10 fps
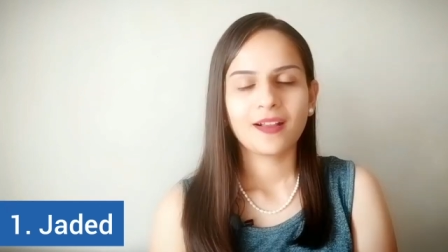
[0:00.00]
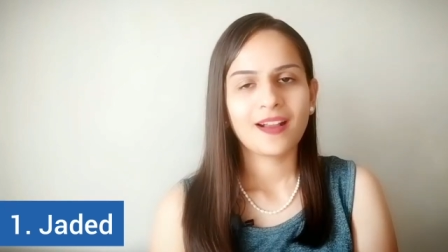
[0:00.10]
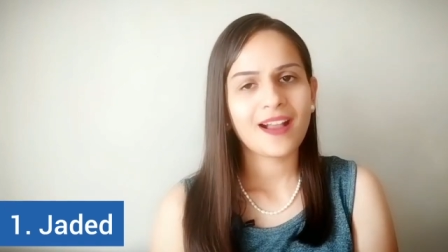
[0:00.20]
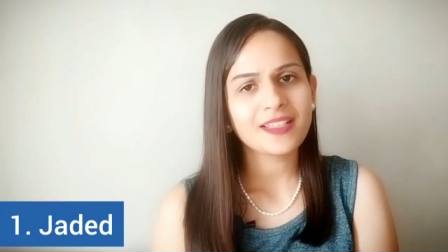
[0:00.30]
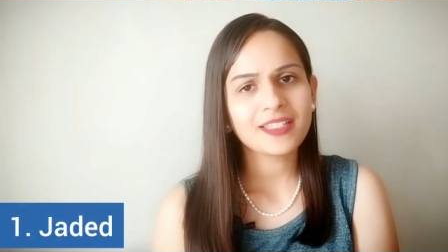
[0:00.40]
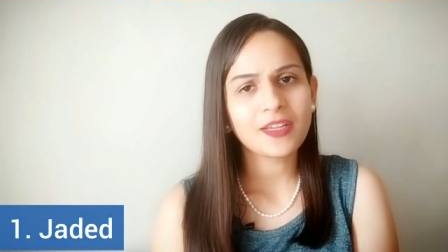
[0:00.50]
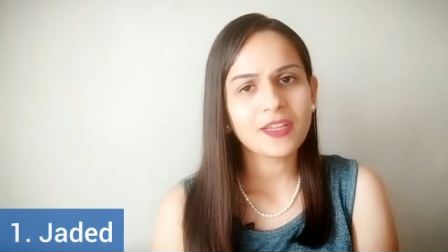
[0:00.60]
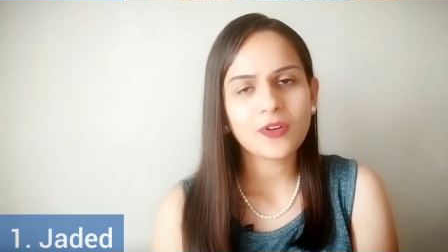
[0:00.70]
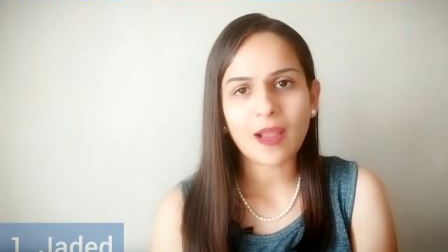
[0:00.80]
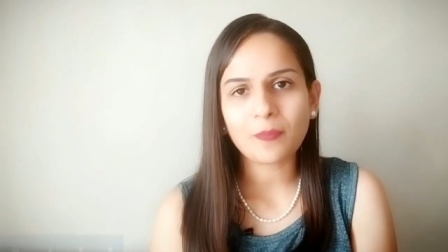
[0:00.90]
Has it
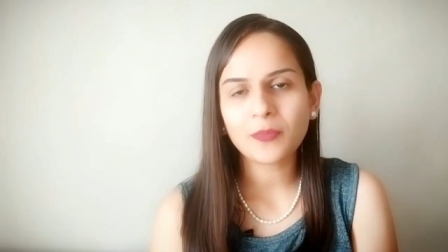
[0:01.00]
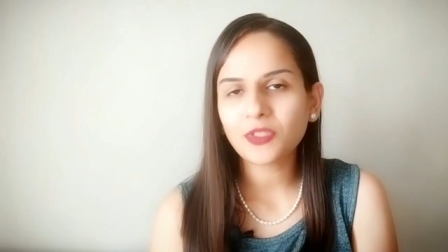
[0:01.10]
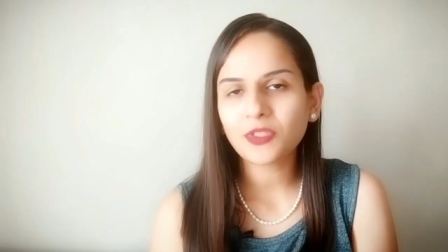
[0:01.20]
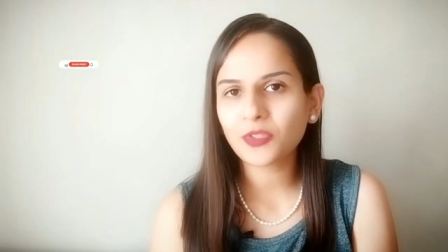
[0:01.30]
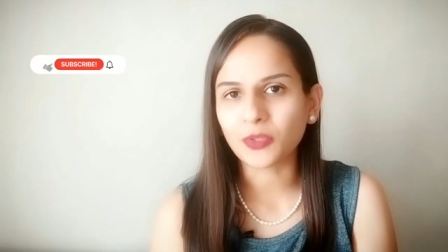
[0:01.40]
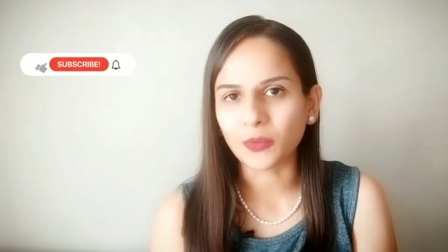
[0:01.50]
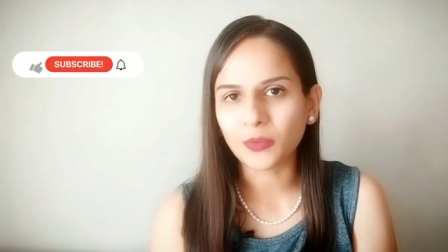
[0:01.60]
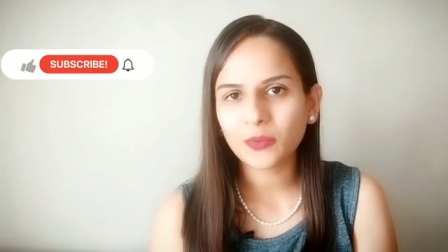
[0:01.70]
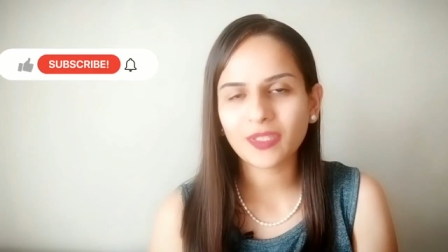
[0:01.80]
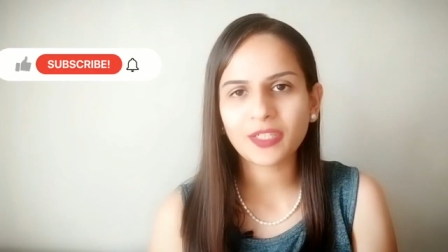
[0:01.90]
ever happened to
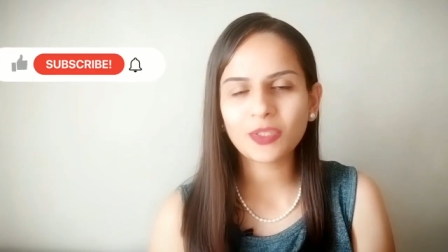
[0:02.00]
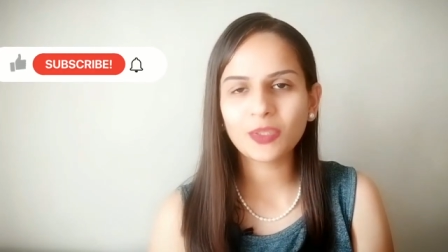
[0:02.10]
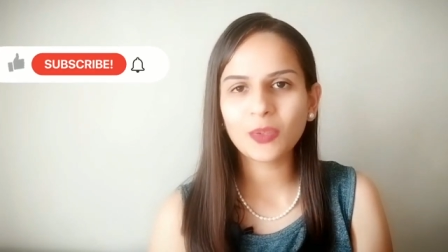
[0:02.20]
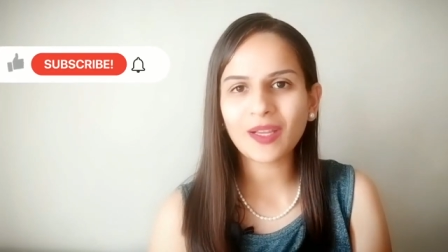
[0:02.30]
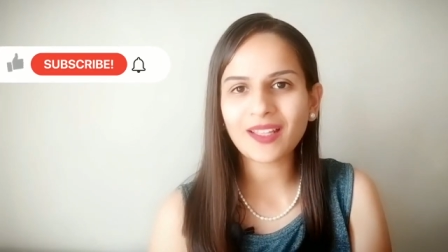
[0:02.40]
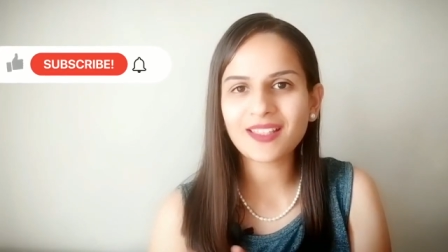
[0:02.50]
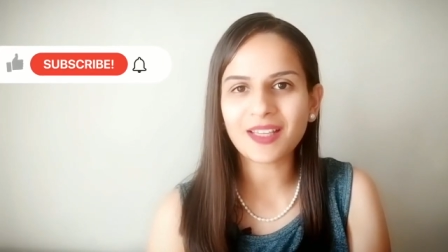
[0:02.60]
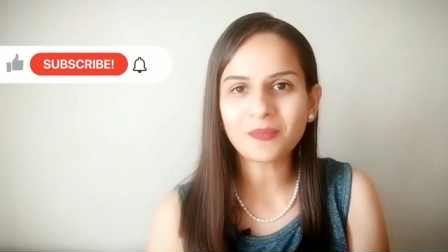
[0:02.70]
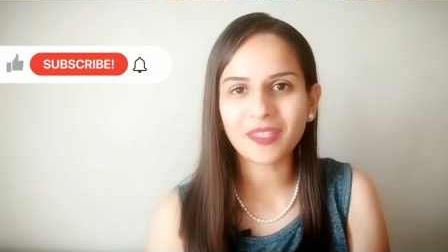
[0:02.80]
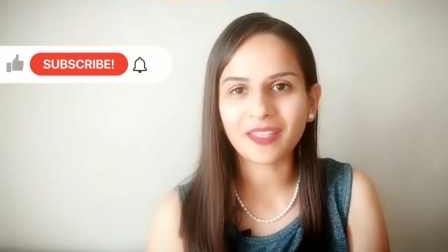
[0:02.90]
you that you look at
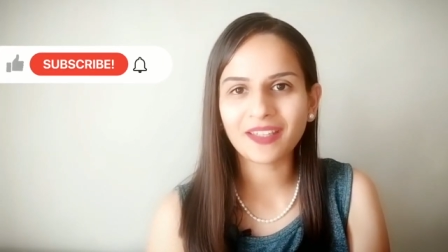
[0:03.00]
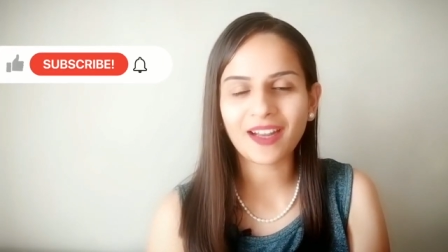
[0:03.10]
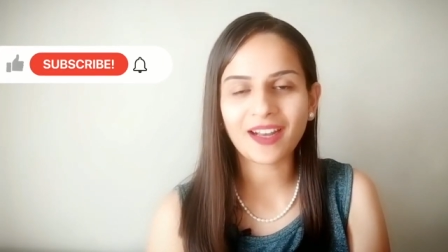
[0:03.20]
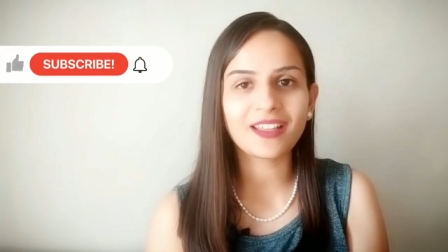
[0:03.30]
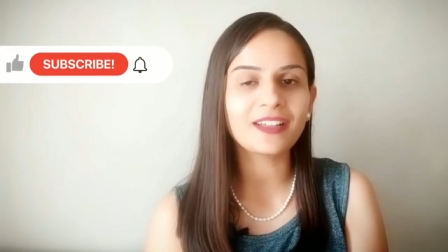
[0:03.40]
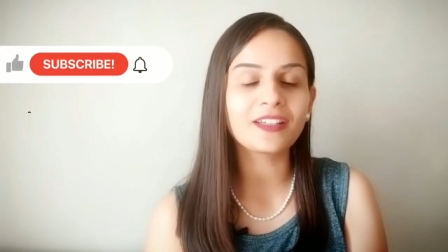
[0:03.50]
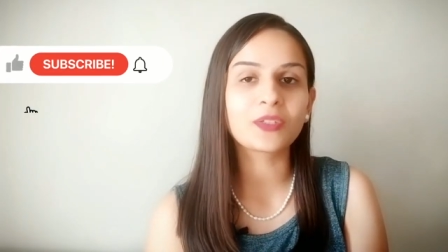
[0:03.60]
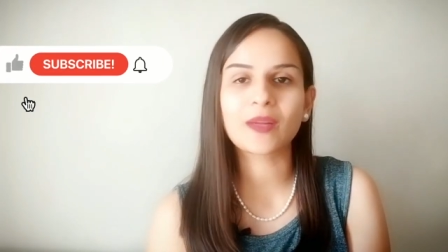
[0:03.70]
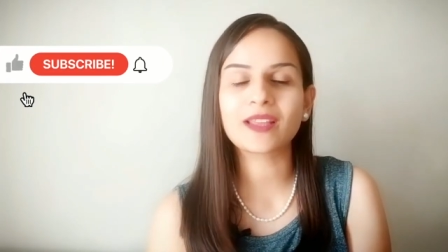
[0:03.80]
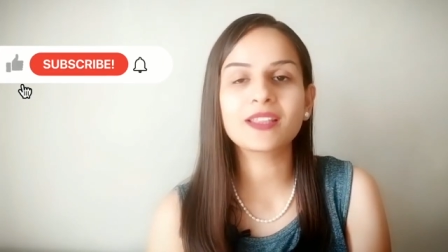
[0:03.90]
something and that
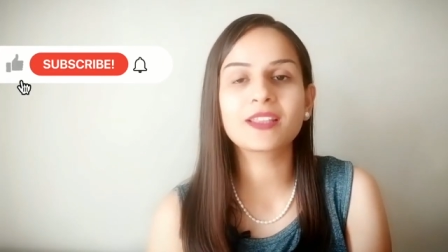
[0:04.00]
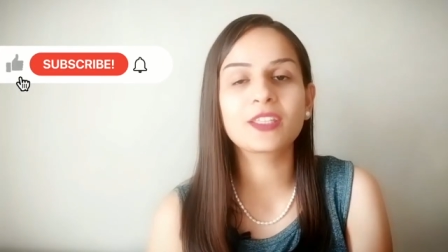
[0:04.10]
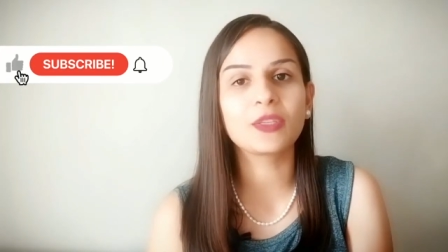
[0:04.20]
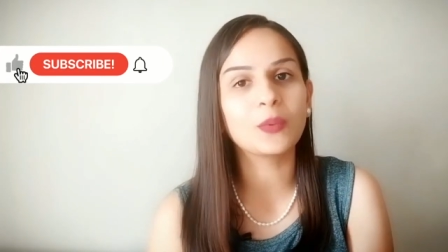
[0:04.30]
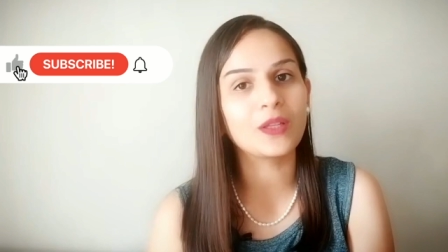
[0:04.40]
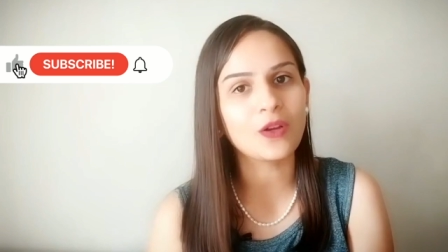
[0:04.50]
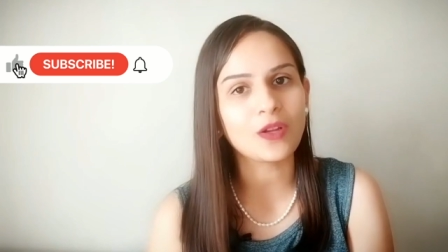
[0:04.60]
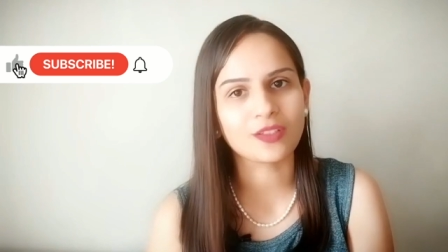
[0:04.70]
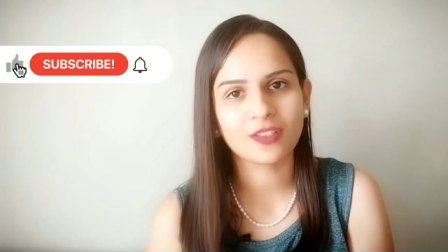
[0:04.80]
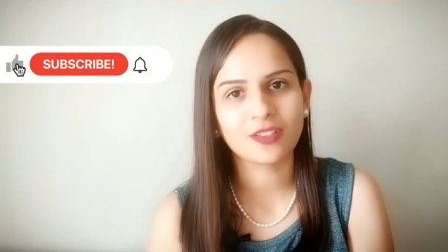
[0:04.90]
interests you a lot?